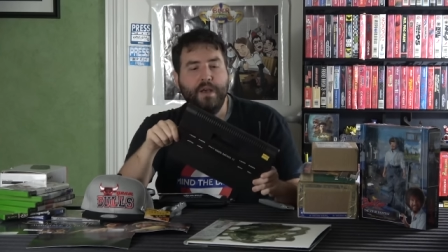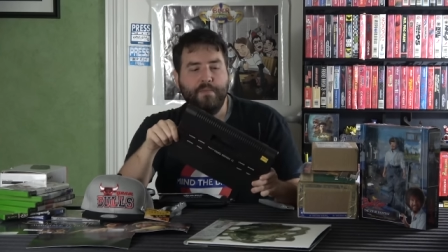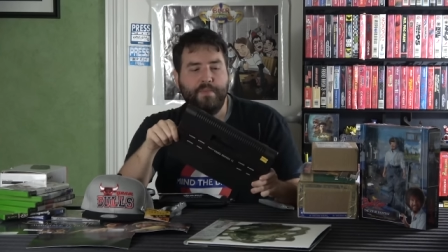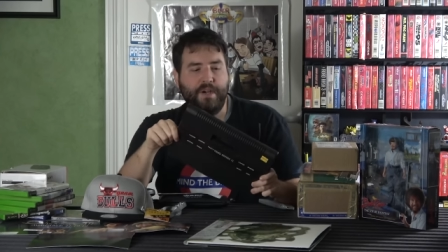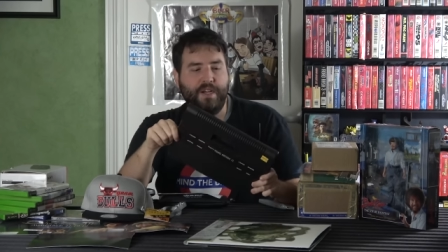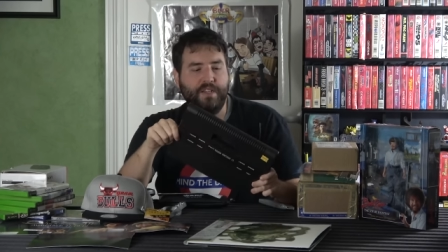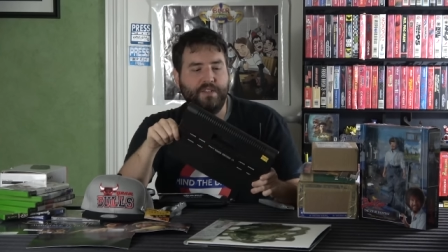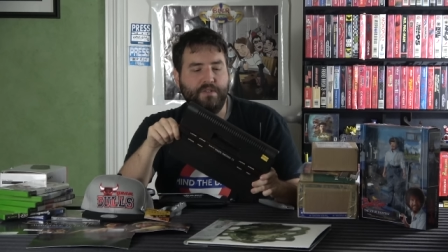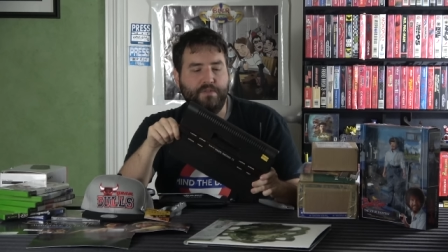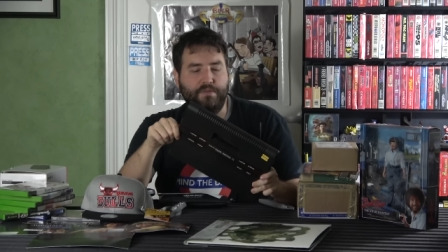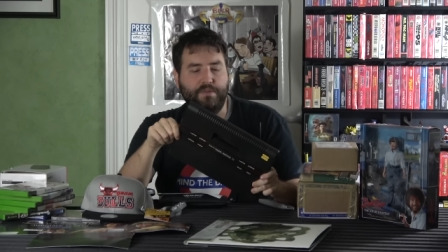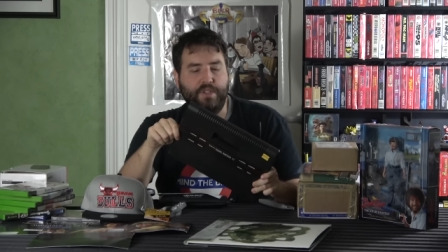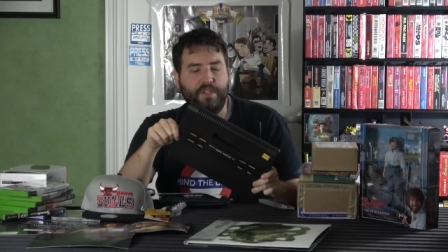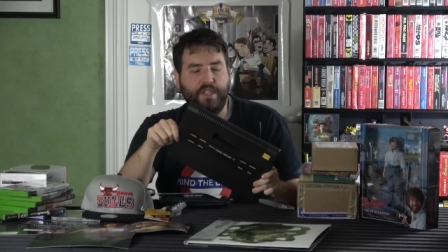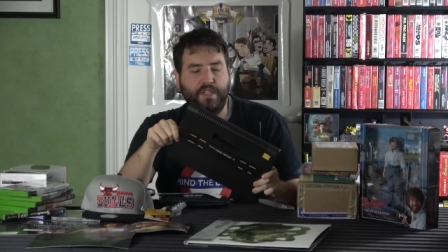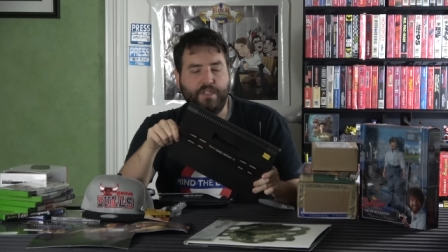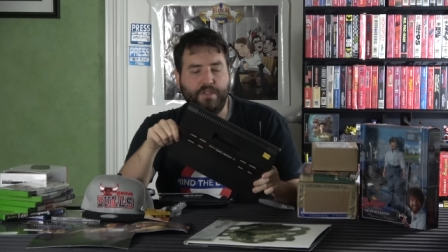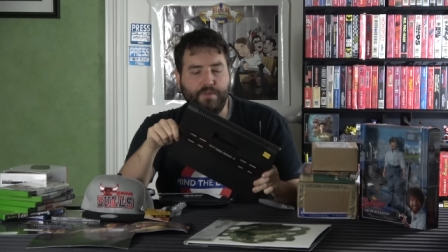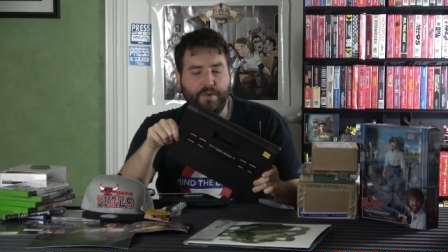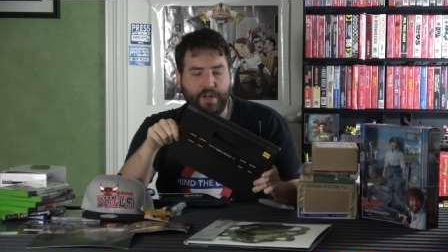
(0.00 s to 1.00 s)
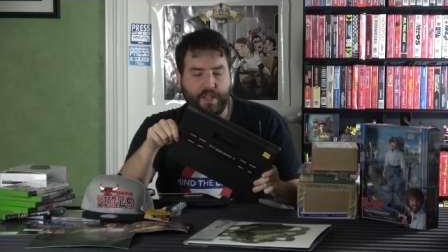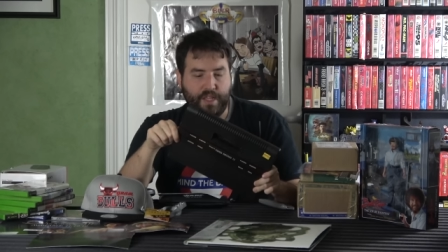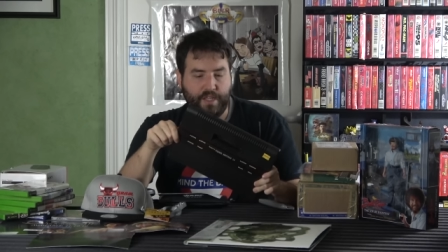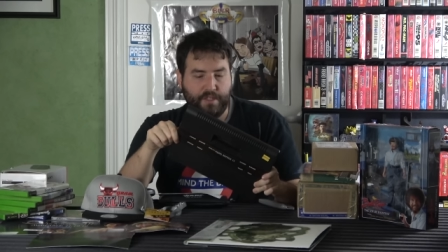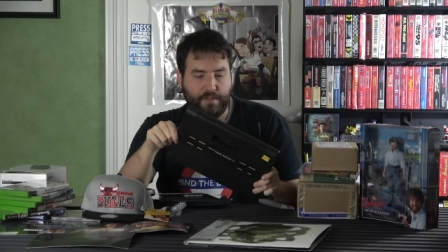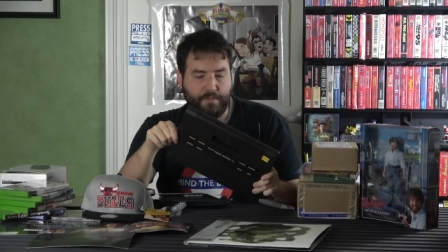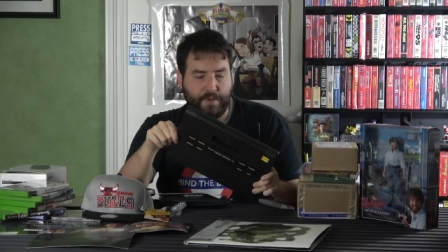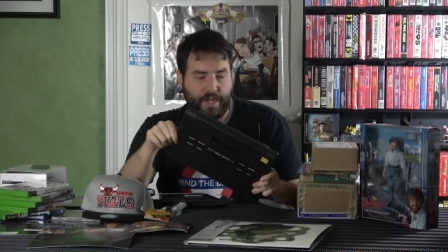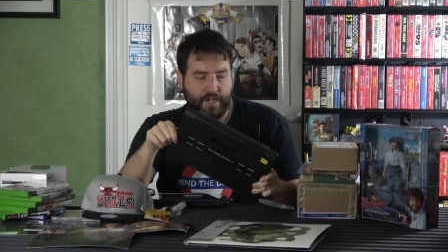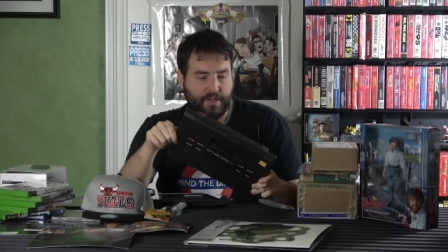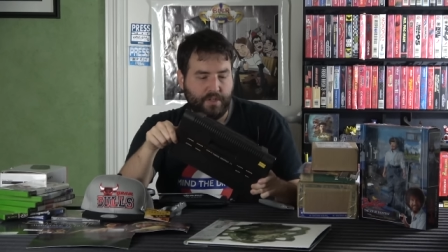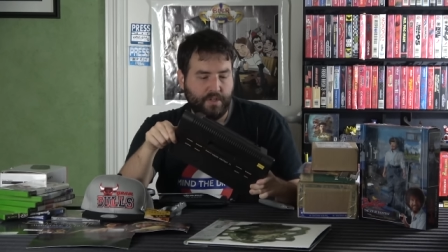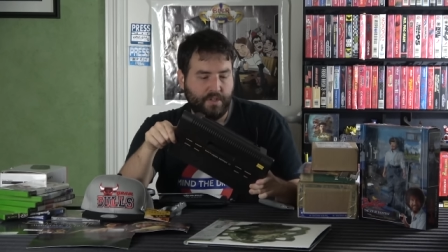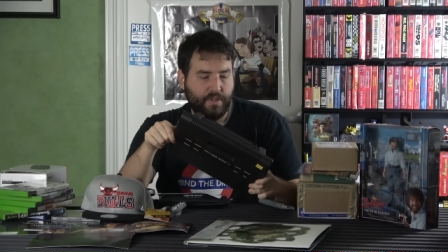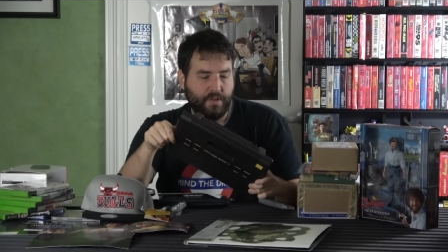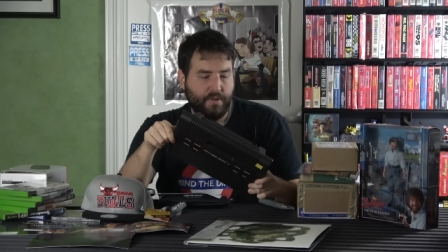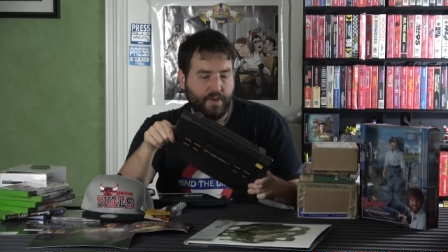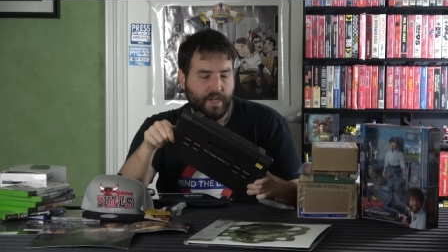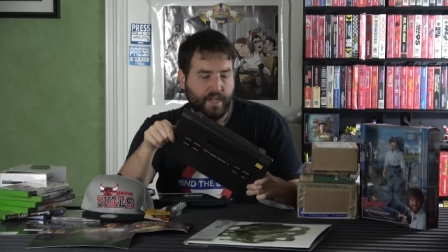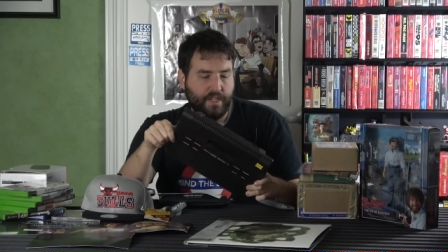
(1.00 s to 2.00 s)
but it doesn't really do anything special
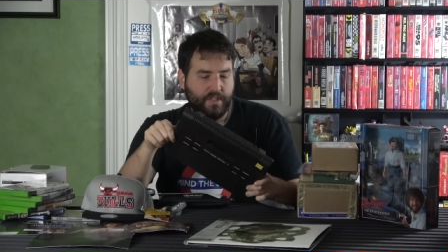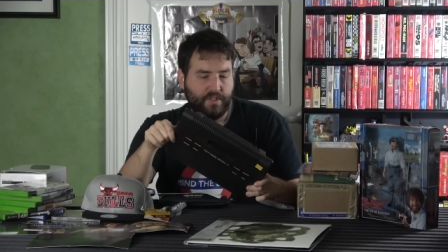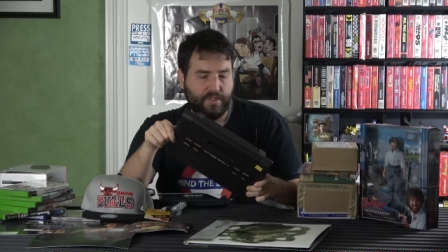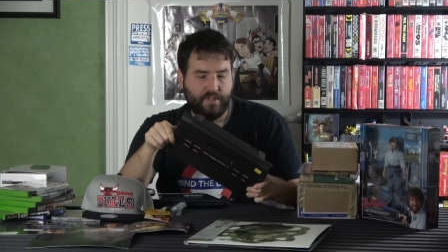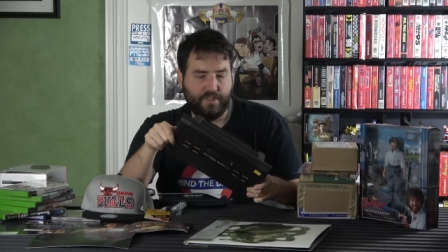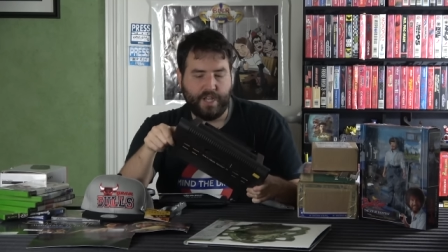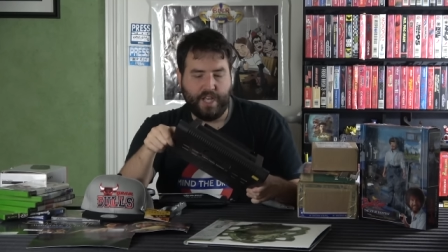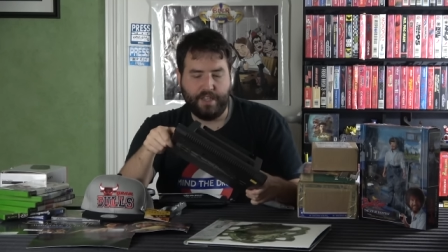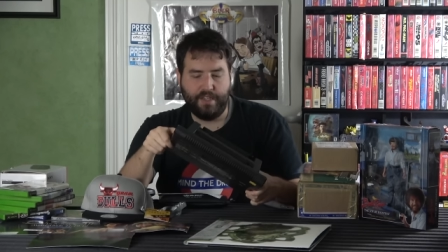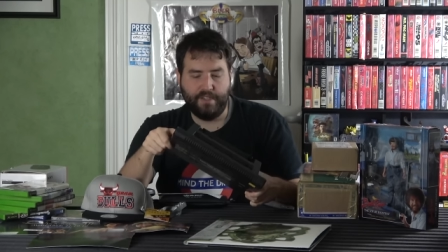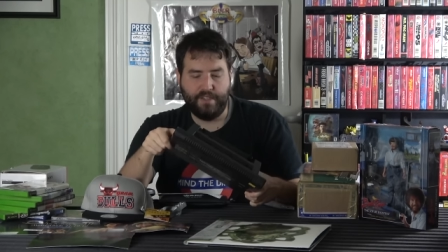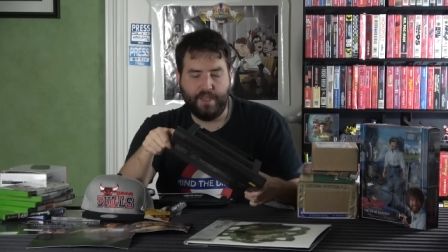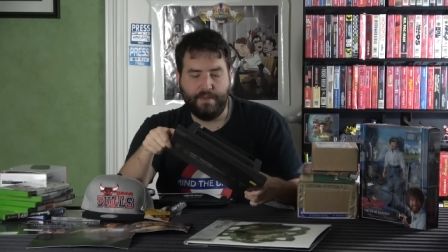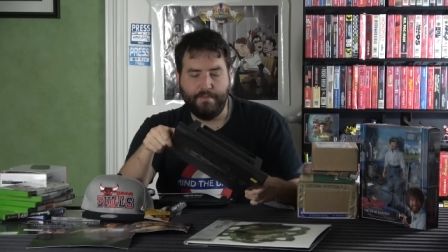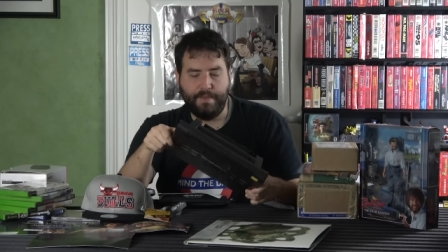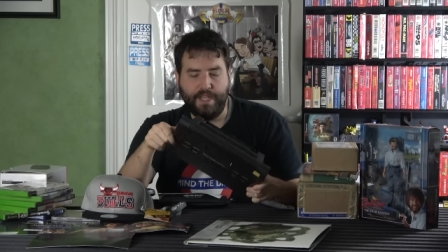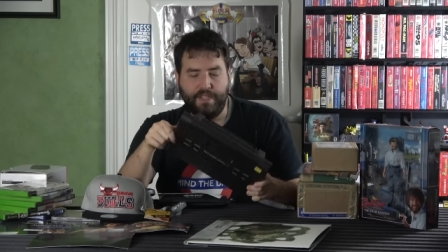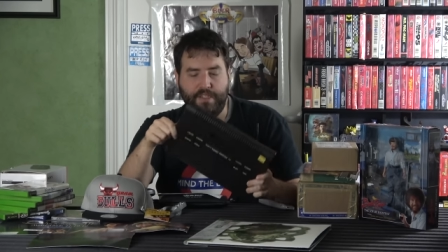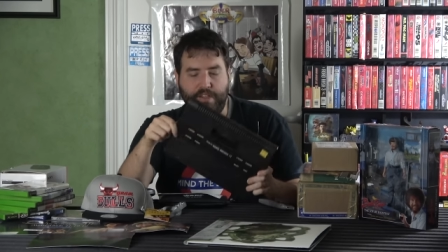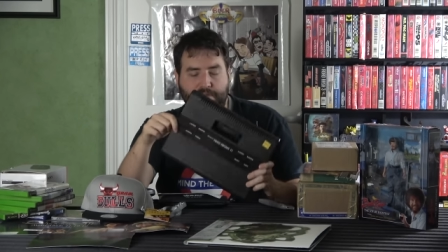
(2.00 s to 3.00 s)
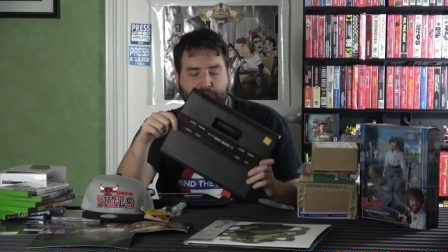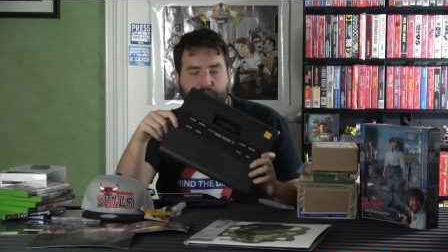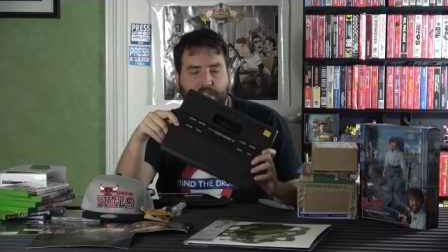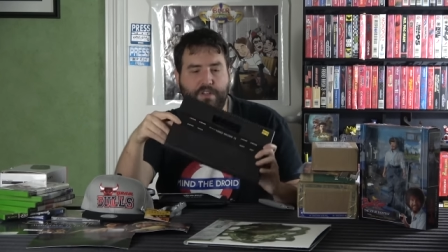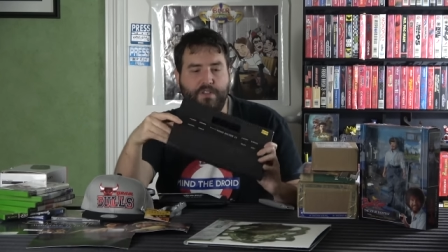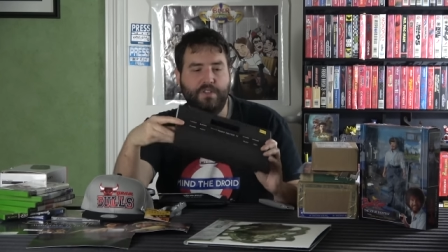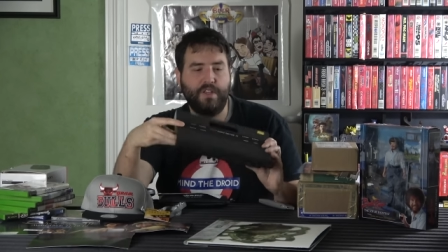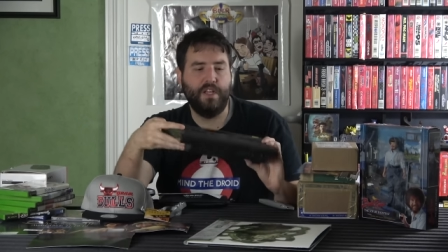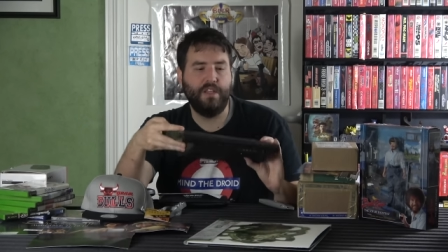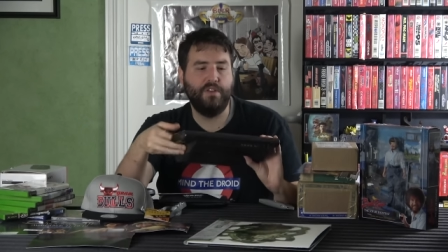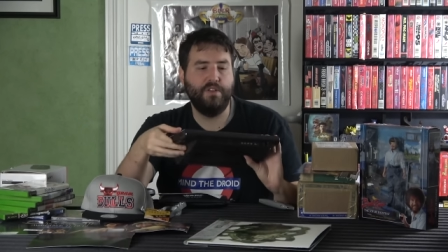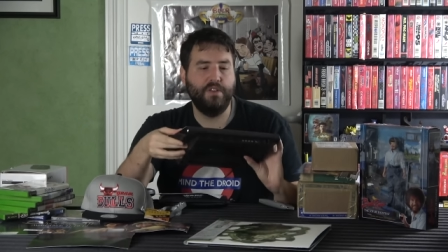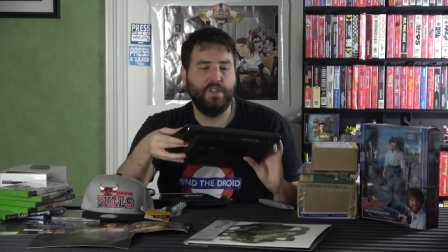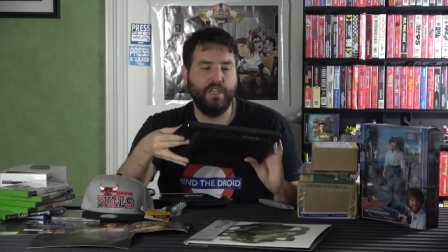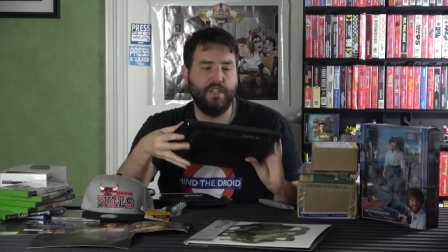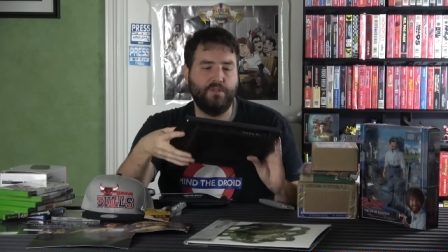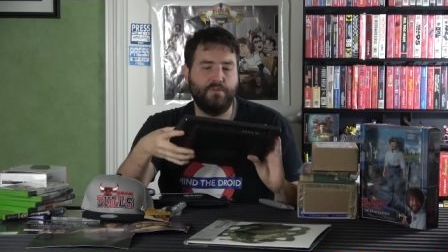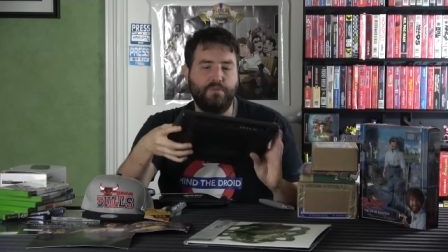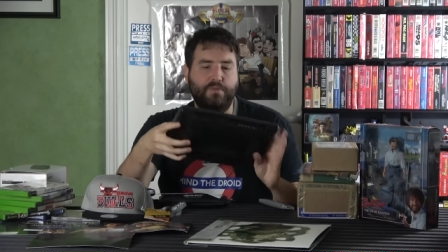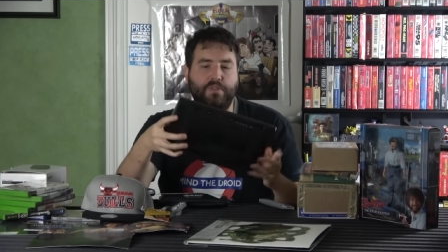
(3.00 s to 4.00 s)
to it. It's got the same basic features on it. The only
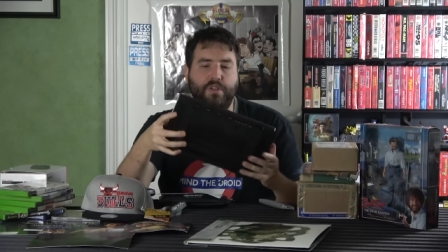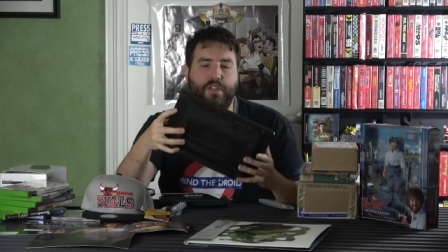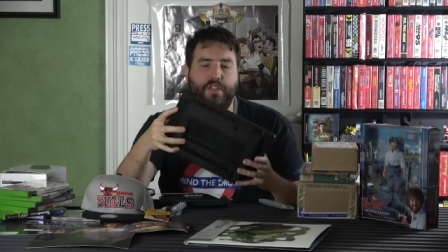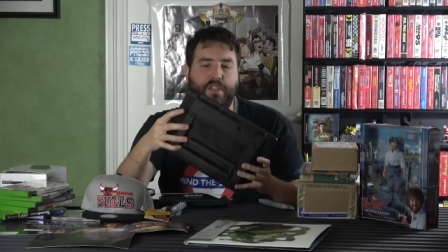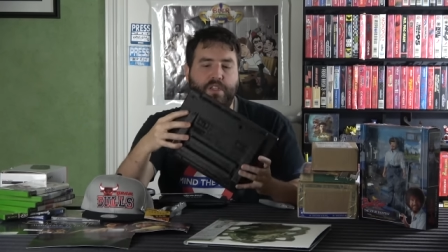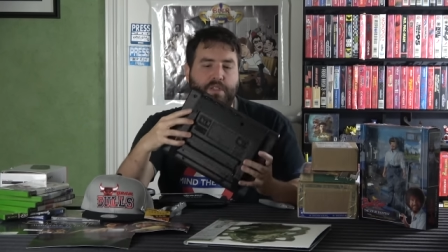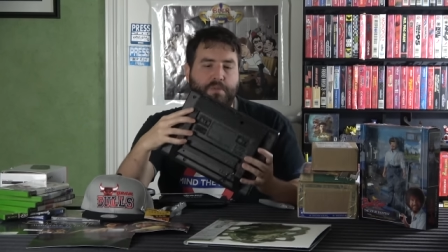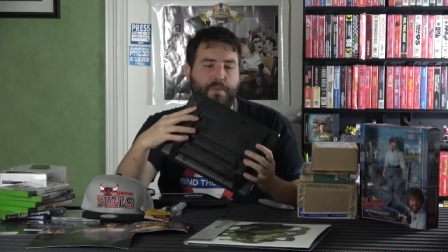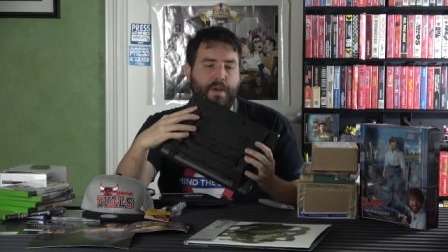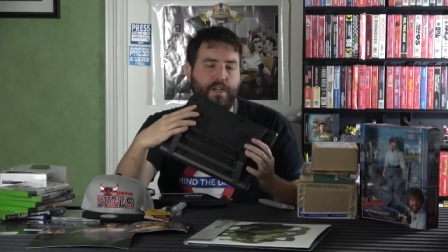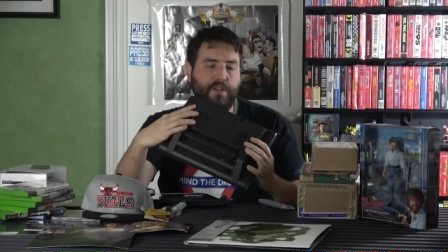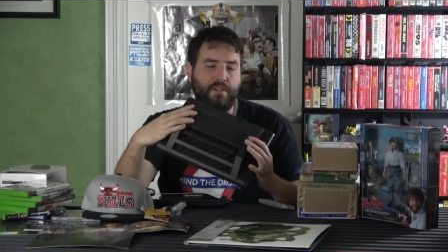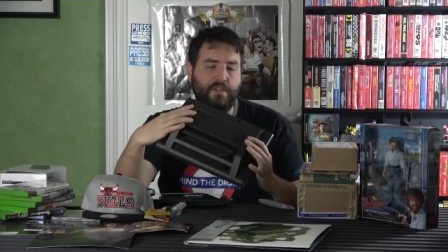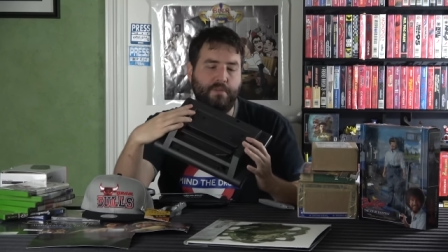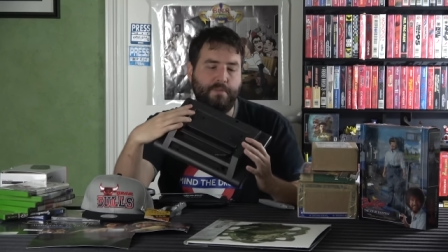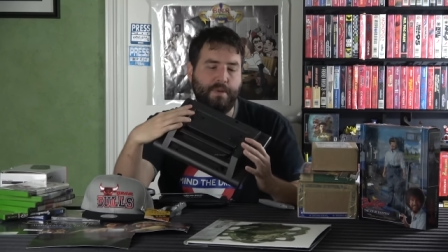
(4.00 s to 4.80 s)
thing that's really special